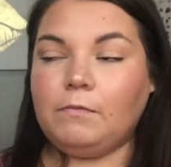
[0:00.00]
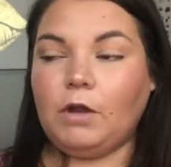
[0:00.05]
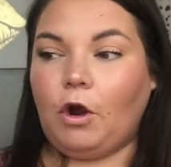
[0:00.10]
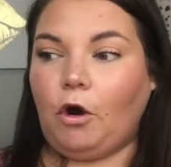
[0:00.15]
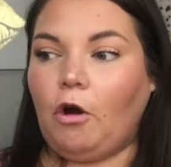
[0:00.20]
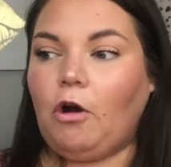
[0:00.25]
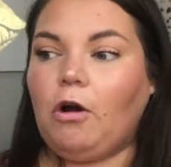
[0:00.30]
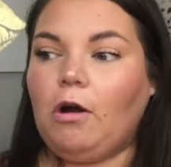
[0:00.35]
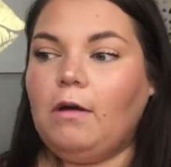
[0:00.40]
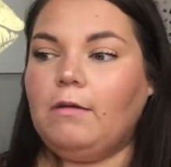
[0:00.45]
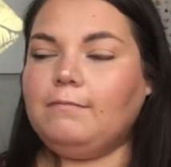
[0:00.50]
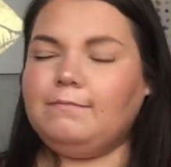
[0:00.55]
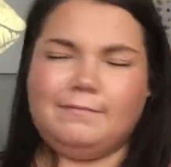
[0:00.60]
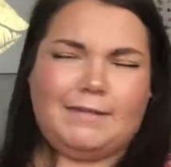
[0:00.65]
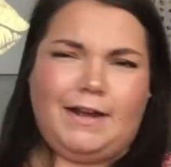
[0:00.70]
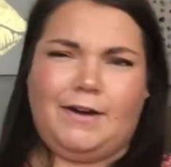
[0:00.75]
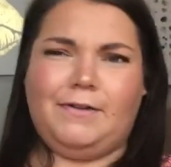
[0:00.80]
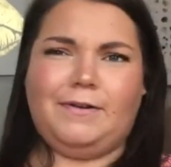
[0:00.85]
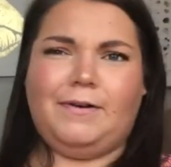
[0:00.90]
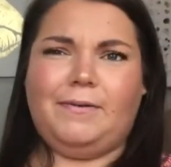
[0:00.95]
girl.
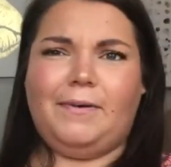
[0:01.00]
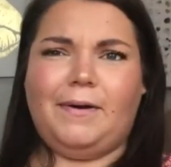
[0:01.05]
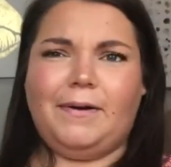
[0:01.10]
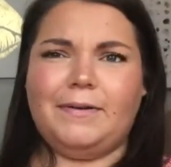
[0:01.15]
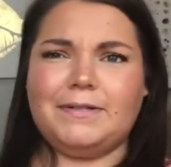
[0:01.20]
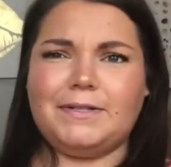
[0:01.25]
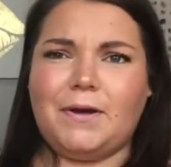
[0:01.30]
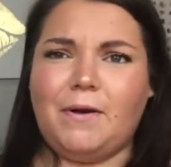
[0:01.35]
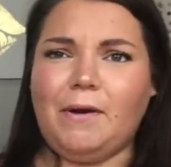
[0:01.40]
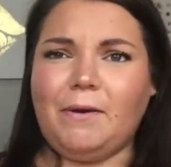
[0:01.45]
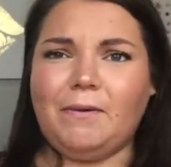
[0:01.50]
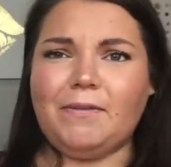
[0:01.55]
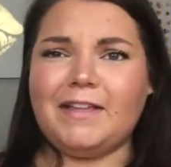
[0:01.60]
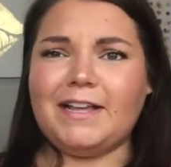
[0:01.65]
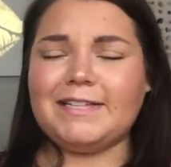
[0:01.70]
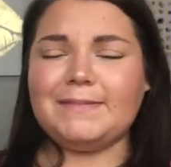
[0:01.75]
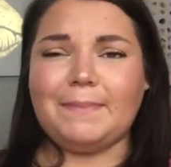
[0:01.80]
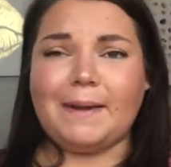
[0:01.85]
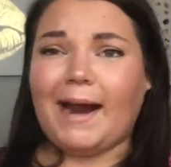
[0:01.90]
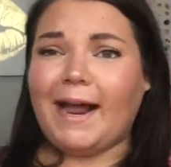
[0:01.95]
I don't know where I was going with
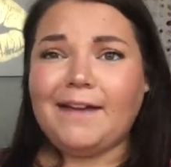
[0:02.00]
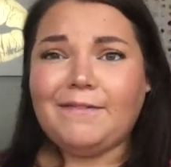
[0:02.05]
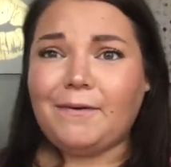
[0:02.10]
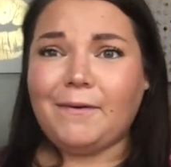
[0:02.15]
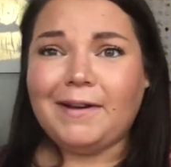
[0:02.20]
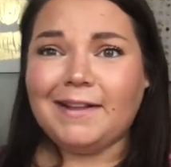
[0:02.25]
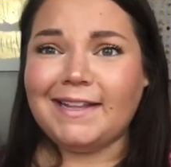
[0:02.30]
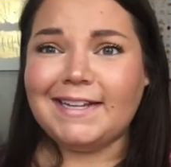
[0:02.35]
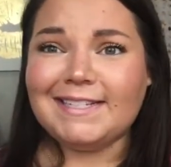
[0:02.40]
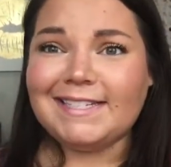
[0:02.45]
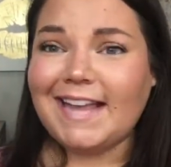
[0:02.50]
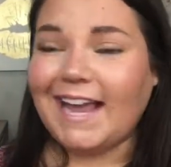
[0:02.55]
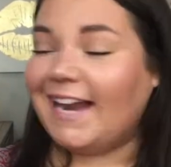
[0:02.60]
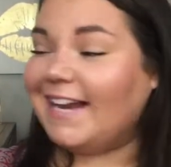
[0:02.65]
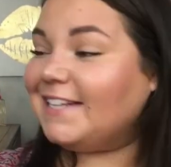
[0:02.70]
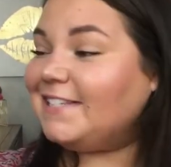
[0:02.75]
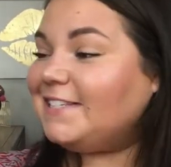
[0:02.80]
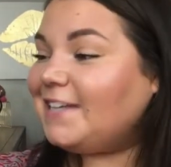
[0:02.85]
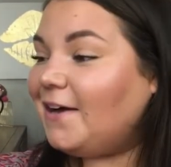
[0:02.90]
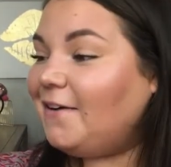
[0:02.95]
this, but I have oily
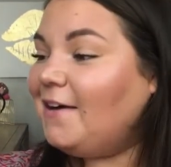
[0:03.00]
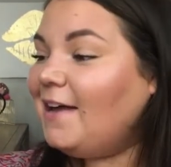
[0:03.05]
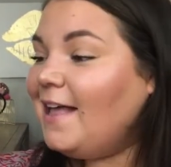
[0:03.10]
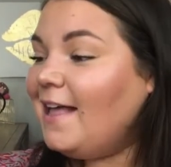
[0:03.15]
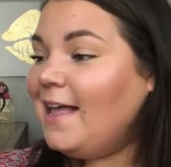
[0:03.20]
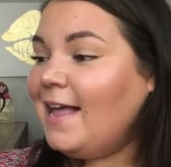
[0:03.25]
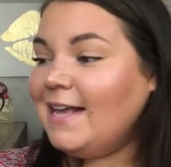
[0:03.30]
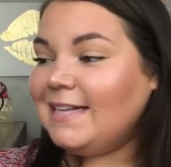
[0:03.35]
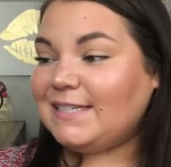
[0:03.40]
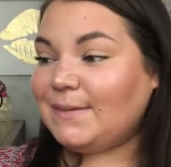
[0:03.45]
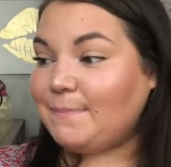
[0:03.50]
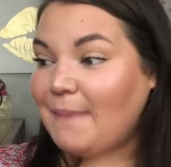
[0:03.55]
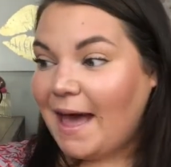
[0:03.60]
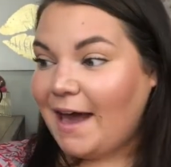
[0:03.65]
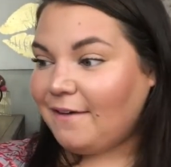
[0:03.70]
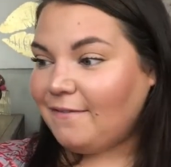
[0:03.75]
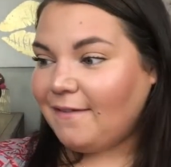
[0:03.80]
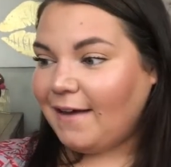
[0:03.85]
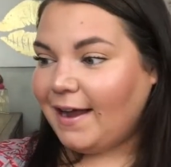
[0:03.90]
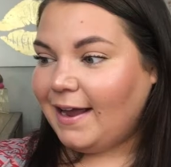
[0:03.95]
skin. So it's a
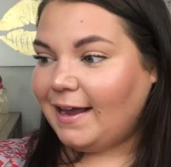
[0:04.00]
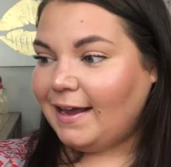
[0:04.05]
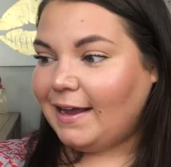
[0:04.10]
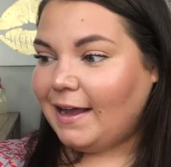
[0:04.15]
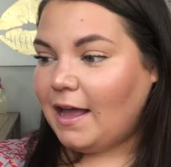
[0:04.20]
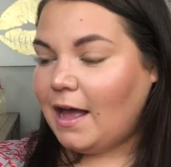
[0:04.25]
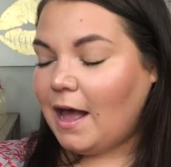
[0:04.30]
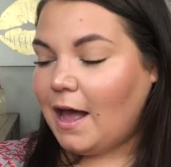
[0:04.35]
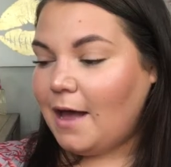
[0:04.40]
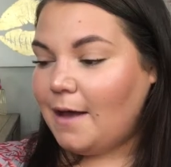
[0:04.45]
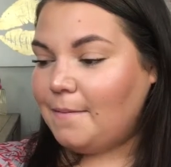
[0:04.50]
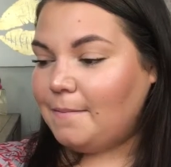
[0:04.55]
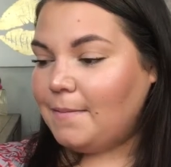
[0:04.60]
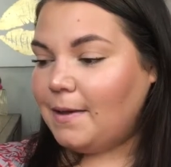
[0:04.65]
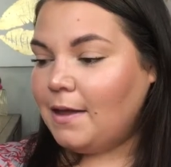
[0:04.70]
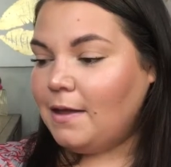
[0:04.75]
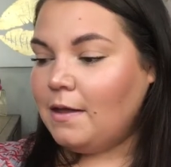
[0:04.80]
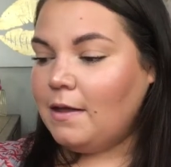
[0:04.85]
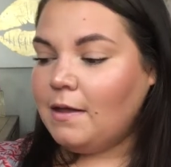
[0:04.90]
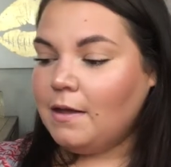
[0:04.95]
mattifying um,
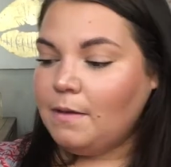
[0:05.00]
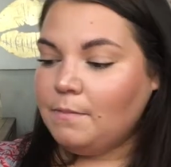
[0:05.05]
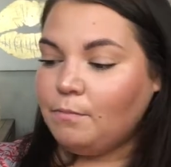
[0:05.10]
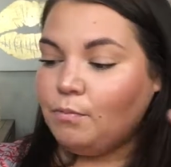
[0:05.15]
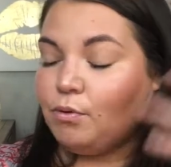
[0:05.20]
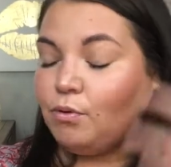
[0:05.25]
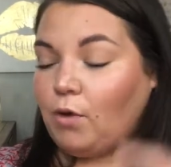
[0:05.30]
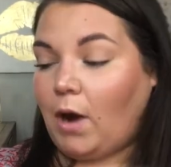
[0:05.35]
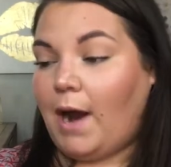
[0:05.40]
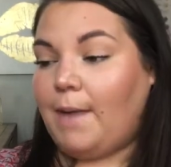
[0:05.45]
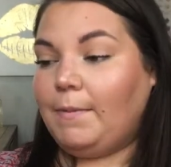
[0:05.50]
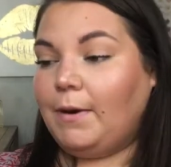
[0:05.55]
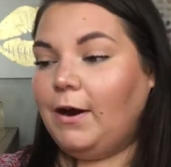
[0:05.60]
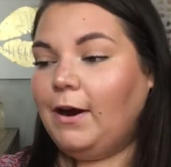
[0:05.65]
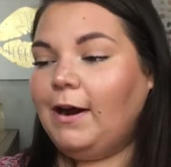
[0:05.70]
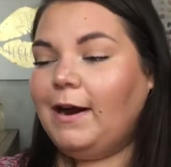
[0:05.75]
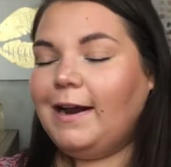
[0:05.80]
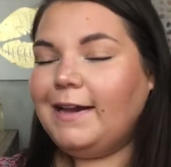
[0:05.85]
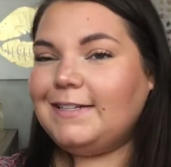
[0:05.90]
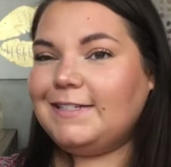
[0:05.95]

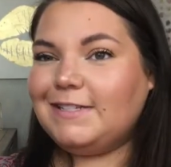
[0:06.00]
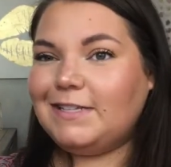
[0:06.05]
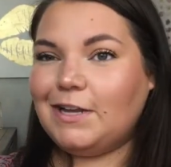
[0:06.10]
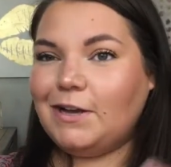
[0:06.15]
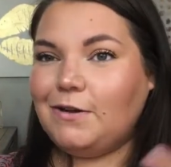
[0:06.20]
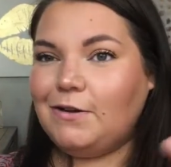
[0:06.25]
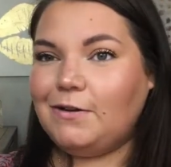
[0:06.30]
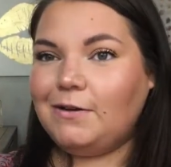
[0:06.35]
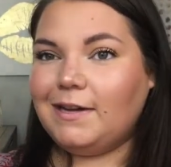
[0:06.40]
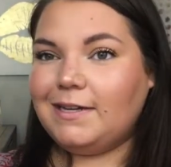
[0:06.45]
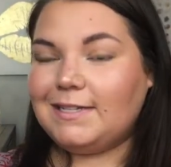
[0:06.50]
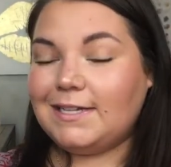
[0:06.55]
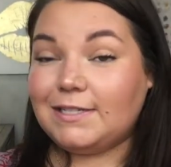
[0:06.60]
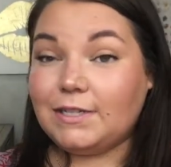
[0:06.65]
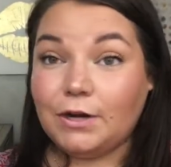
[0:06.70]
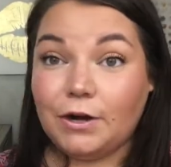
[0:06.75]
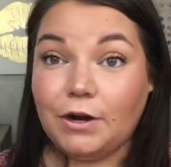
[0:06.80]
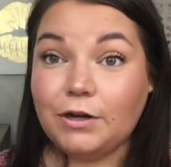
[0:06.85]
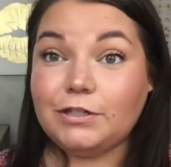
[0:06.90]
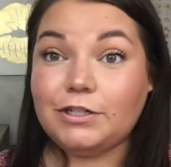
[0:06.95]
primer, and so it
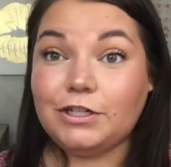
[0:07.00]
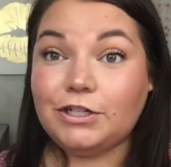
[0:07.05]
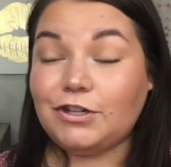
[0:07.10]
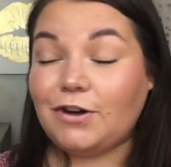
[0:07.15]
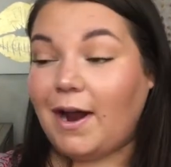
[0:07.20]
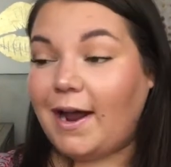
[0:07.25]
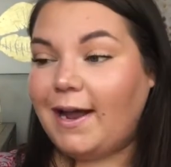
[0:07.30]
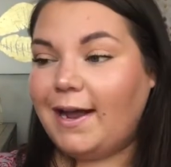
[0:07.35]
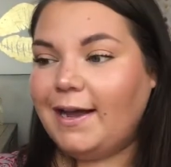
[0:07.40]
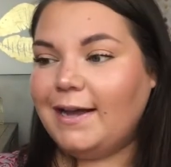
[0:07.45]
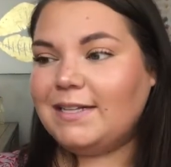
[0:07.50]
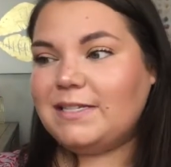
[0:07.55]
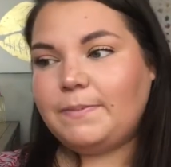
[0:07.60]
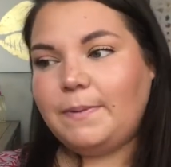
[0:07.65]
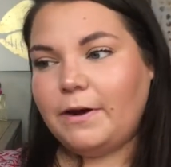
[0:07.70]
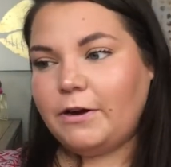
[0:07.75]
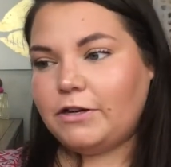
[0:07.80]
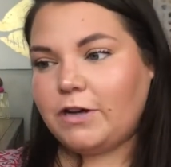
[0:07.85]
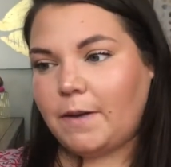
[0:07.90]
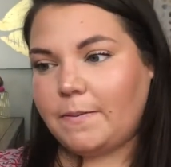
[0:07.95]
doesn't hurt to try it. It's
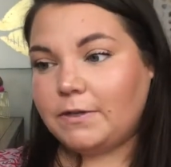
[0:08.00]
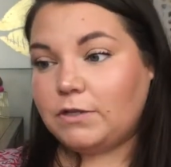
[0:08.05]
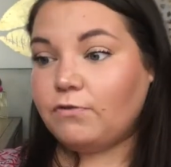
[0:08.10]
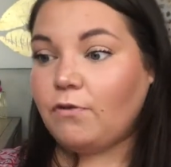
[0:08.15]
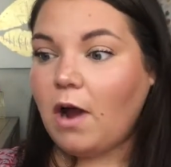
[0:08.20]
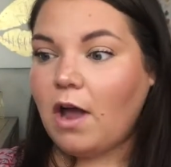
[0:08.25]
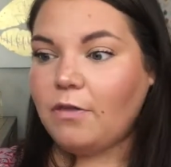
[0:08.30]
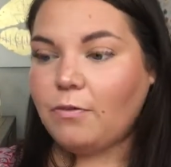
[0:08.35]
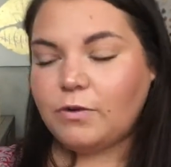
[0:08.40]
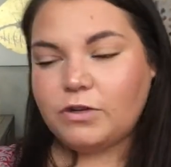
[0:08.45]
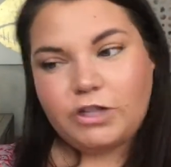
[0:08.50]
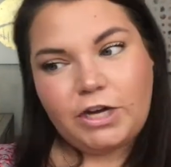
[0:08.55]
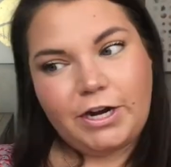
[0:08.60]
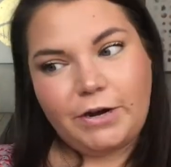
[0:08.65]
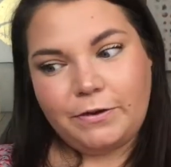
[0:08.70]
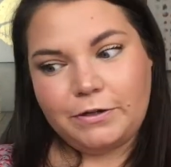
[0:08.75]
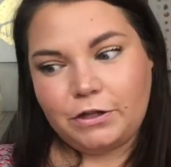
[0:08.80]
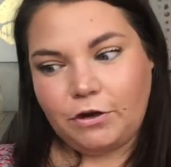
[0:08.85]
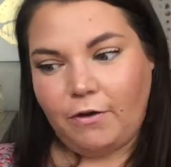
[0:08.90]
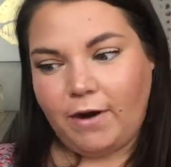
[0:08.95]
Peter Thomas Roth, which I
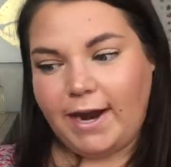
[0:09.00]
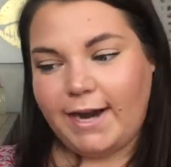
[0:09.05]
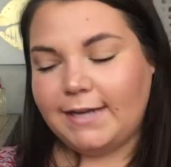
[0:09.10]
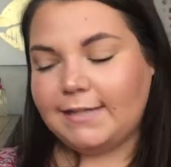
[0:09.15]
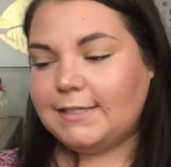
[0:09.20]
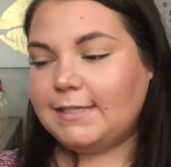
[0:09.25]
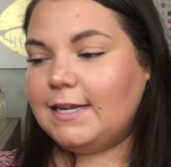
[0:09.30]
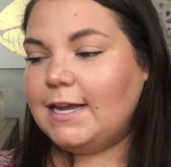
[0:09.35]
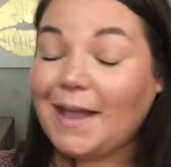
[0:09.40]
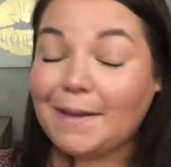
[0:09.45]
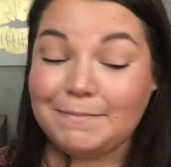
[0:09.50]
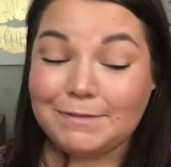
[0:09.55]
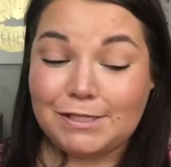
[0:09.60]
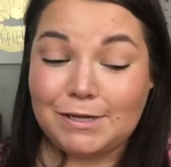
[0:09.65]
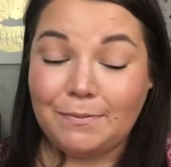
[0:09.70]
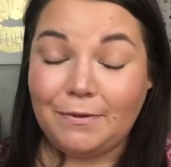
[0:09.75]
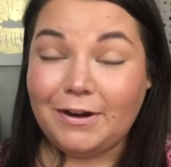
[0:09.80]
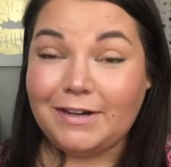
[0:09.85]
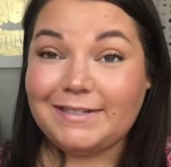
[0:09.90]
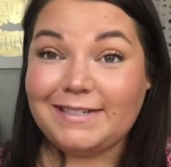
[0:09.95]
know is great. I'm
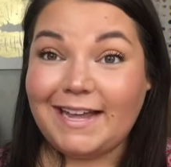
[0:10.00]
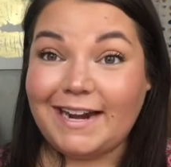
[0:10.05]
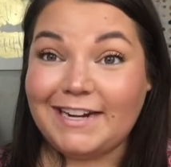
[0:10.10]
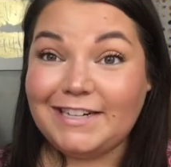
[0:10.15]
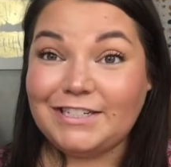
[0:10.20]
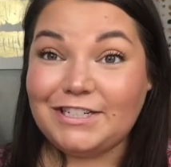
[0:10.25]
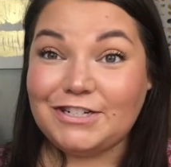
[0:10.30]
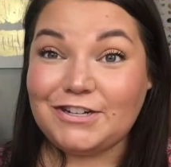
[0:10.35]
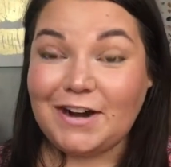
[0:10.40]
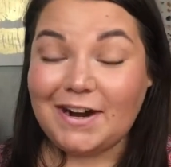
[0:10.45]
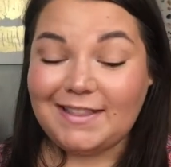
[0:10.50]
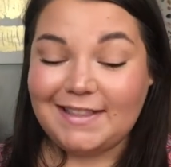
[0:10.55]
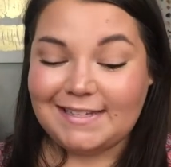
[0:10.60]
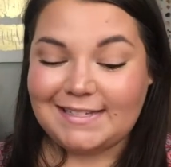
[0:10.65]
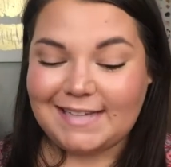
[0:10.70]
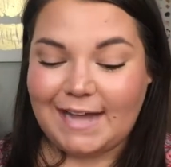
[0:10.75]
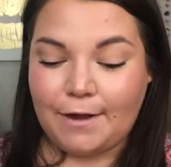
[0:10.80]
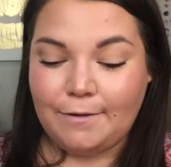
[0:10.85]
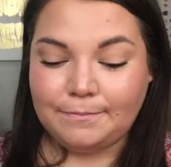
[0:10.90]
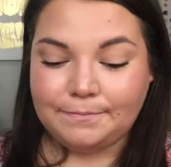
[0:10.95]
super excited to try
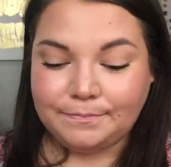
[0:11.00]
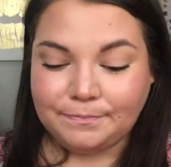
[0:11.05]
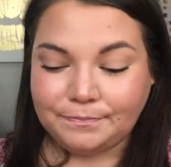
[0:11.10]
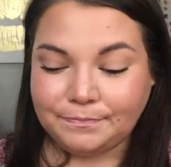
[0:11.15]
this out.